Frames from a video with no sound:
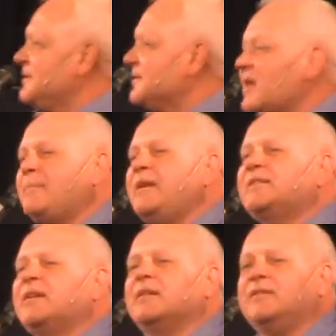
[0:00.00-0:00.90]
let me
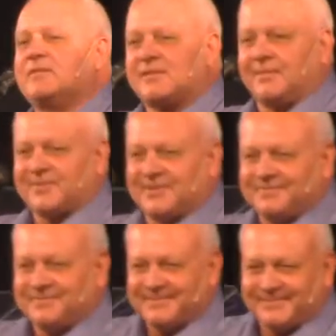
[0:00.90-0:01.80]
tell you something.
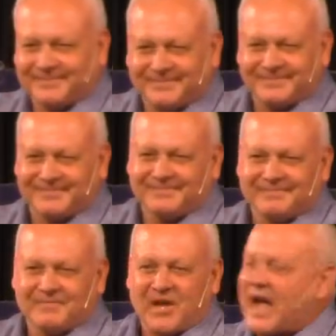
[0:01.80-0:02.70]

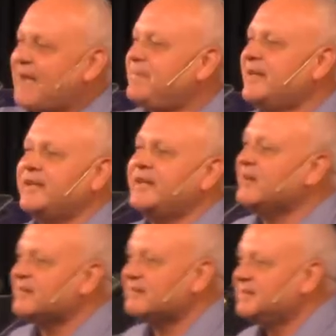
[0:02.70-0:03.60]
I've been
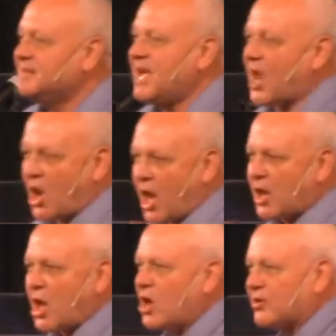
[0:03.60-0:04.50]
here a lot
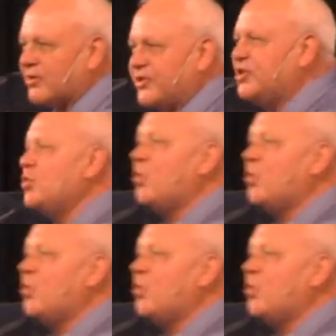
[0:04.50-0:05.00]
longer than you